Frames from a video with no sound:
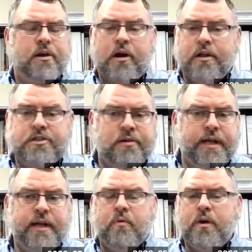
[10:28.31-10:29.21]
college
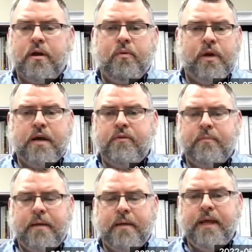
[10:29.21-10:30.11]
credit or
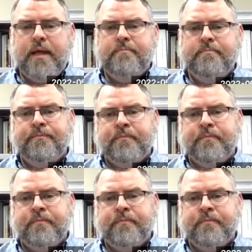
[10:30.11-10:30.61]
whatever it may be,